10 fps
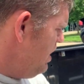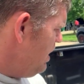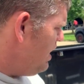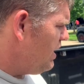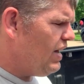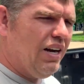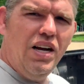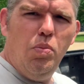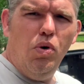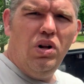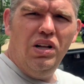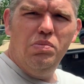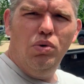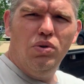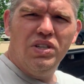I got a couple
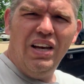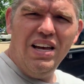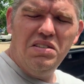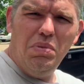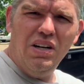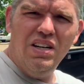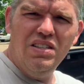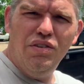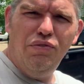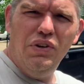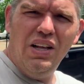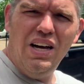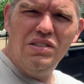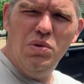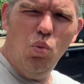clipboards in case somebody needs to fill
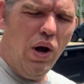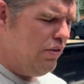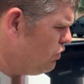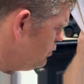out some waivers